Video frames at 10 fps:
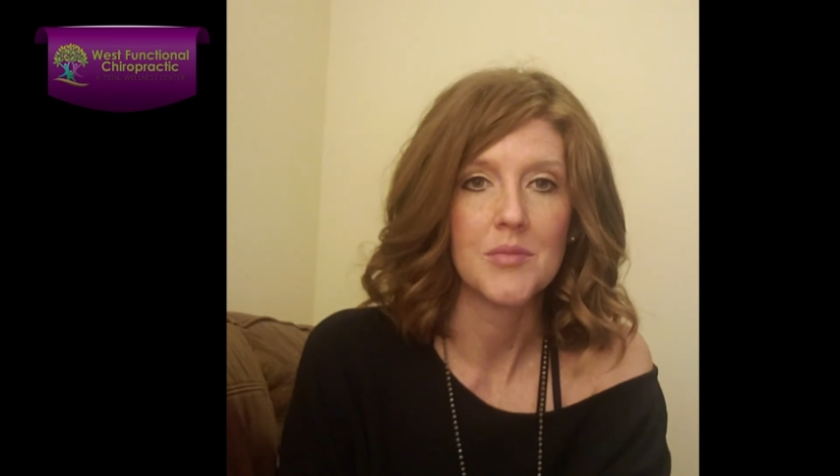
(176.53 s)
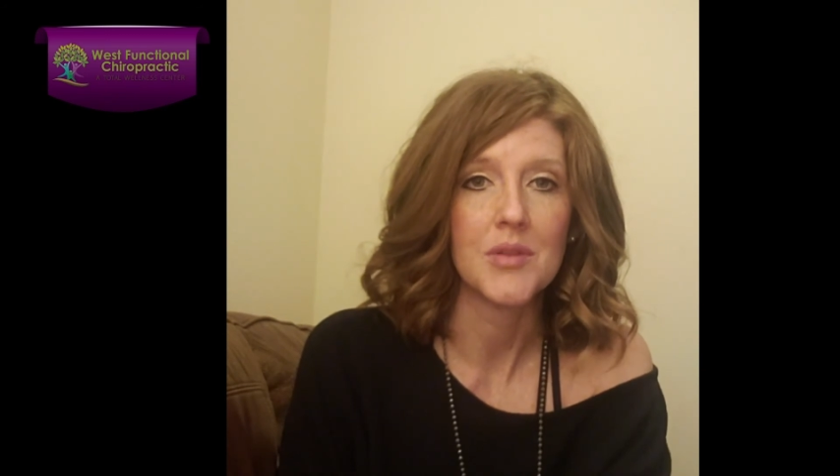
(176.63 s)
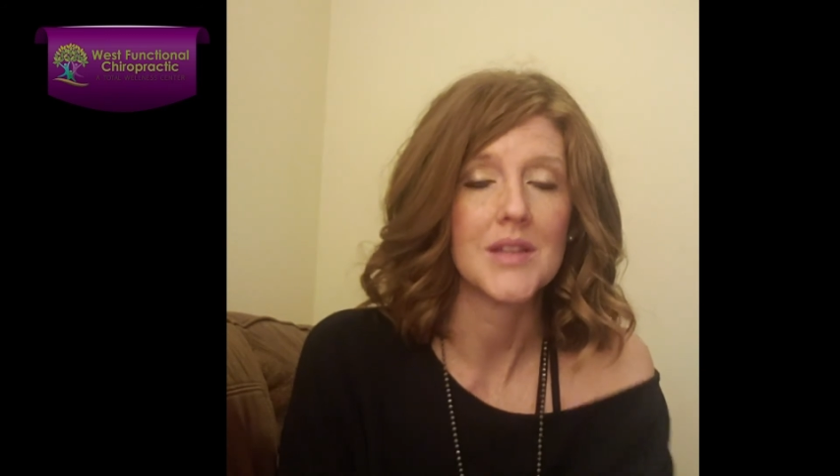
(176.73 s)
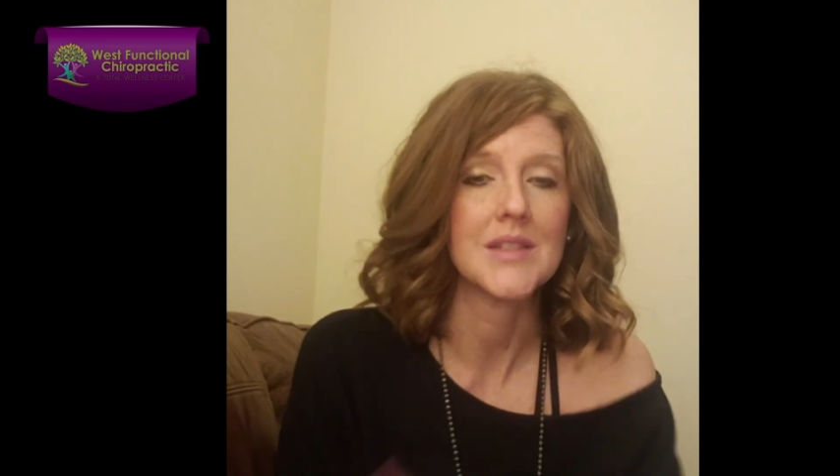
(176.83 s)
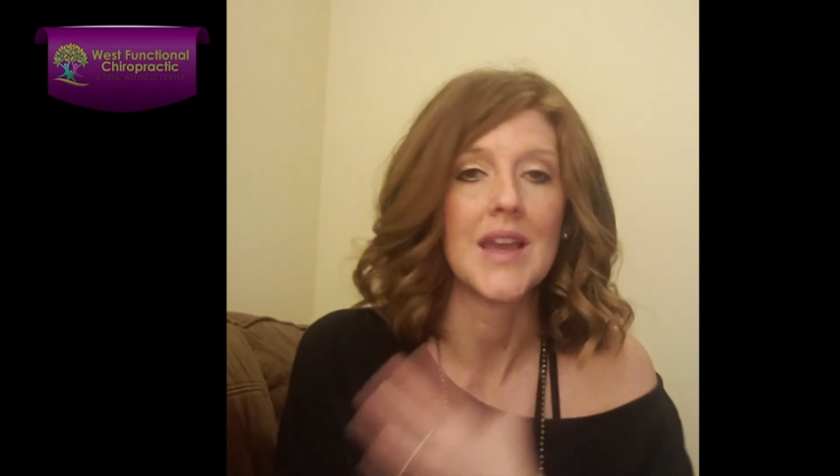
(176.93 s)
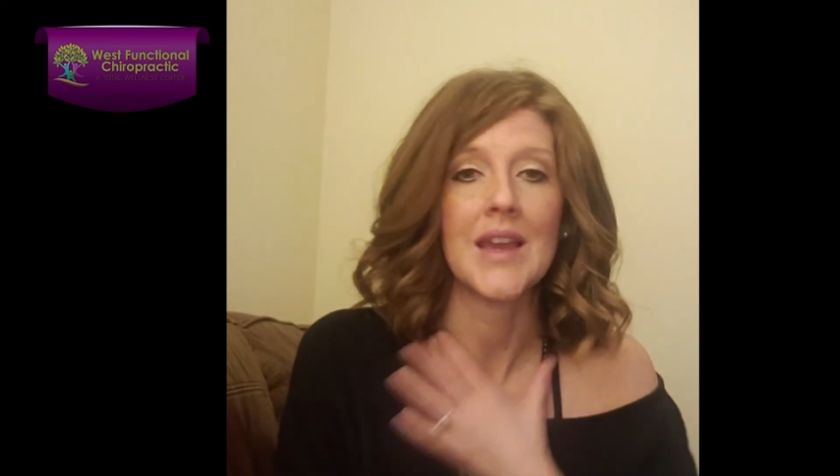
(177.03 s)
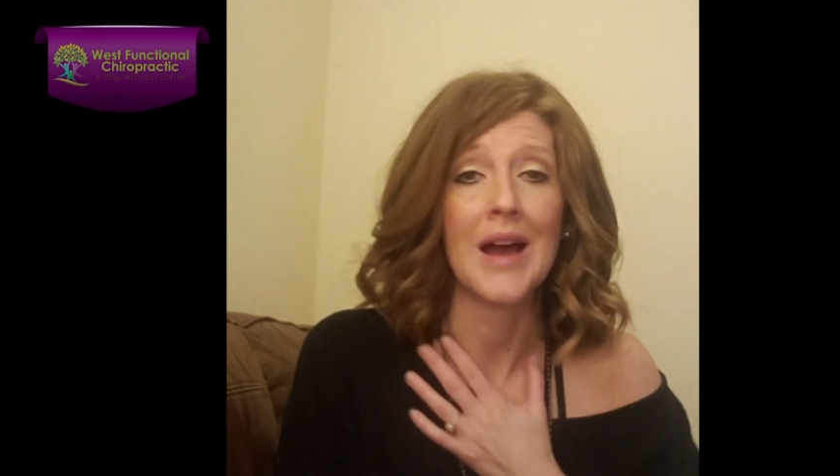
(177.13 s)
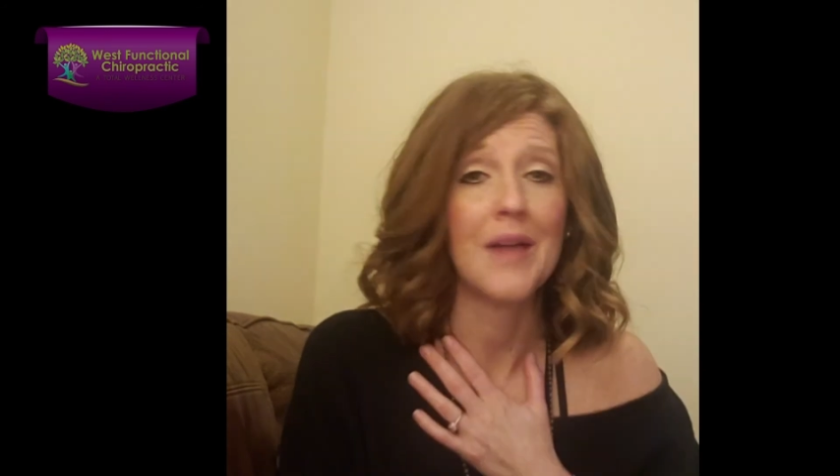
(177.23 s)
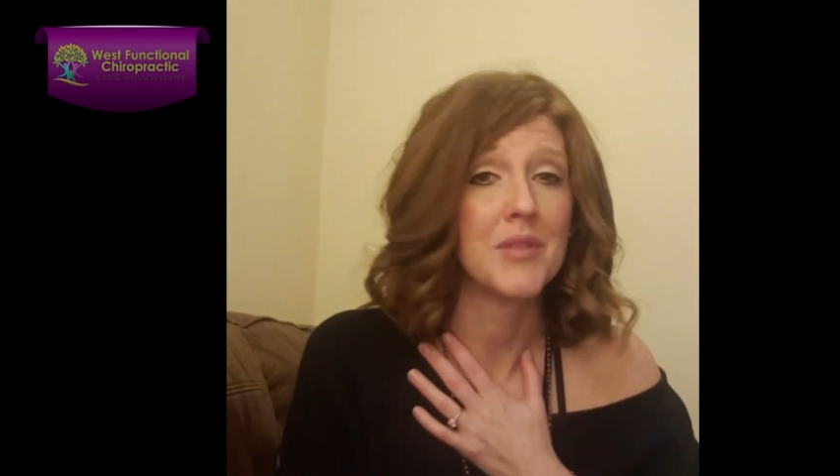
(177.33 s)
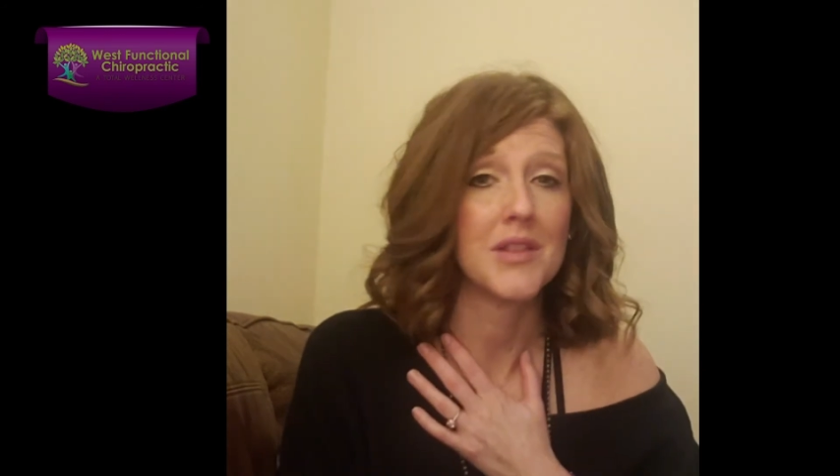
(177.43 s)
because hey,
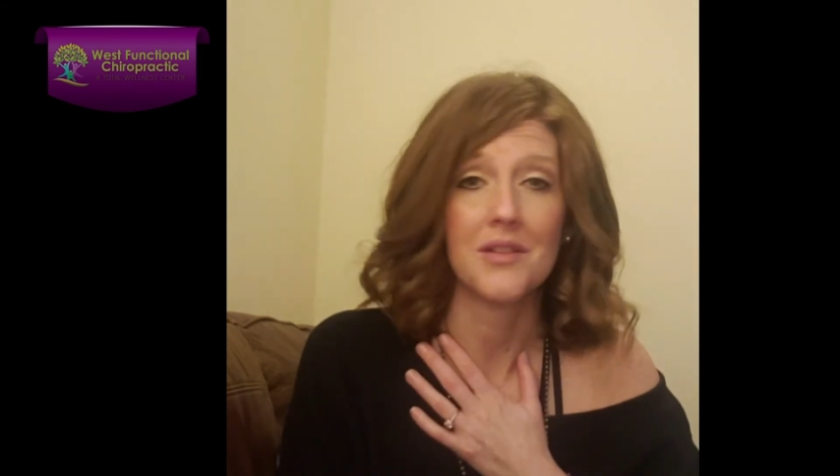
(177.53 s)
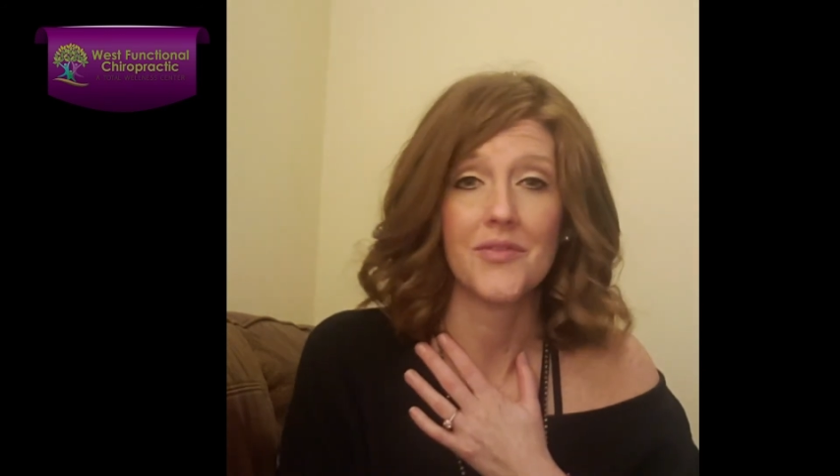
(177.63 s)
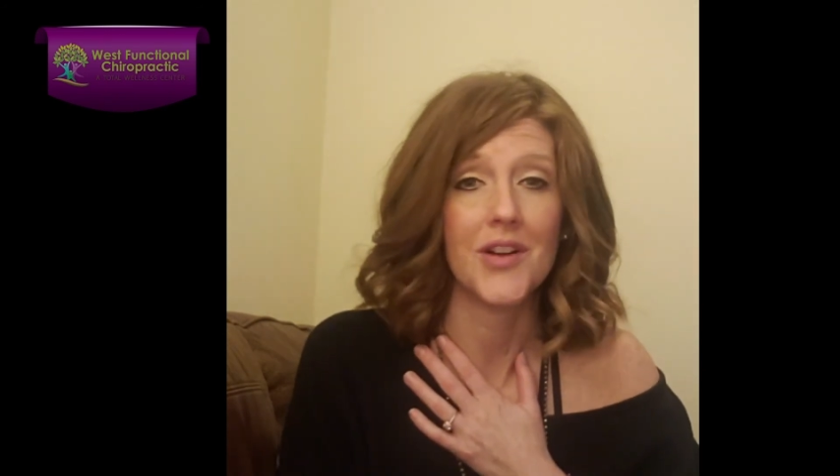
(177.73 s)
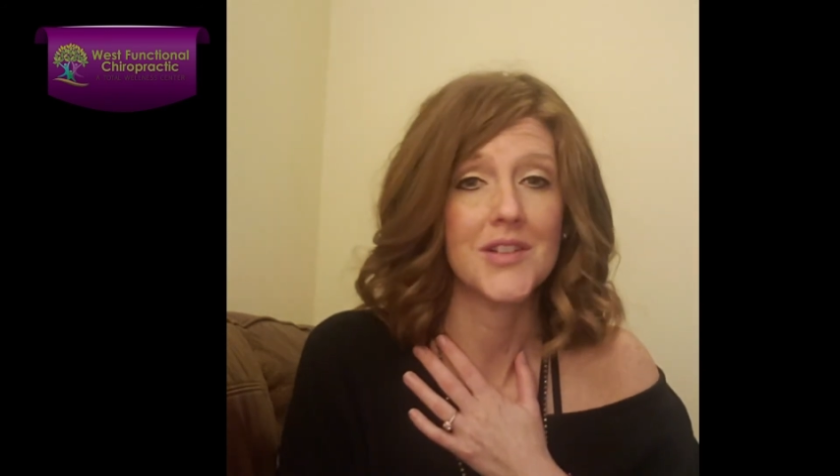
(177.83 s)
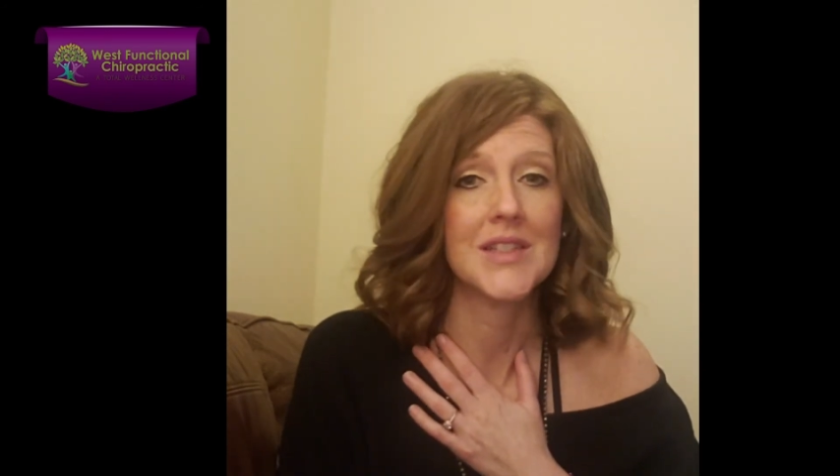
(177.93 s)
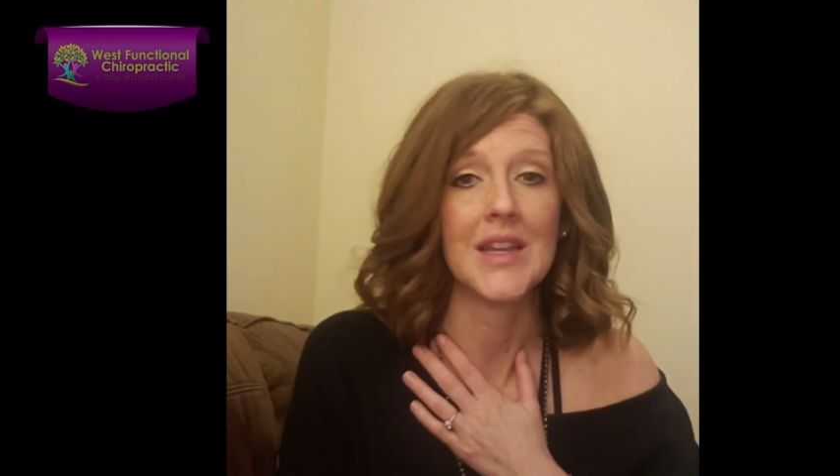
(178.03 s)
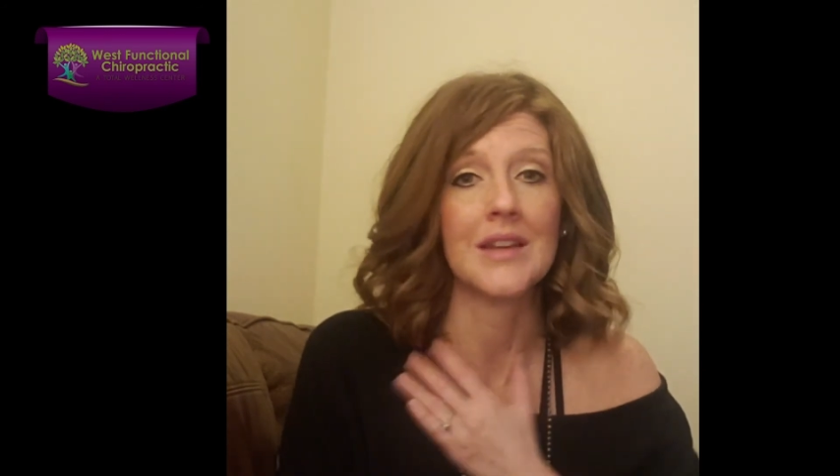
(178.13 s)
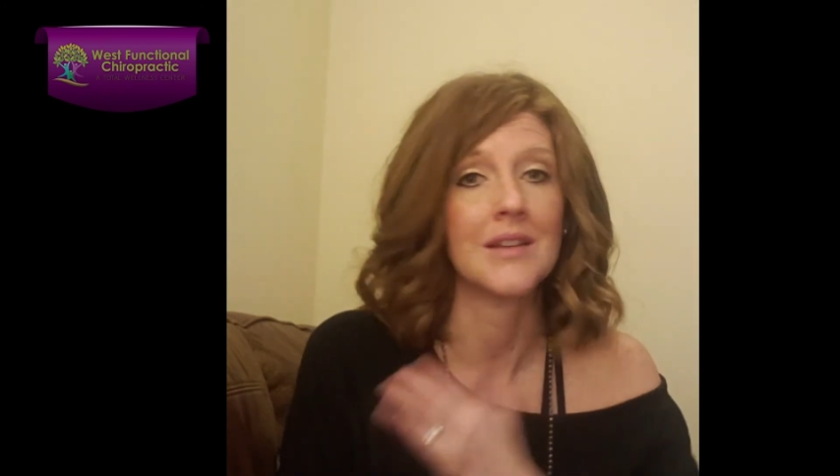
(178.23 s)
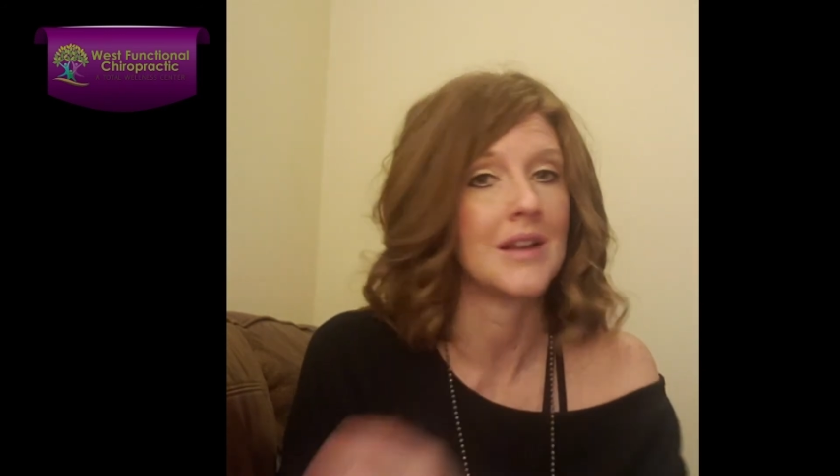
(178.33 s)
I've been there firsthand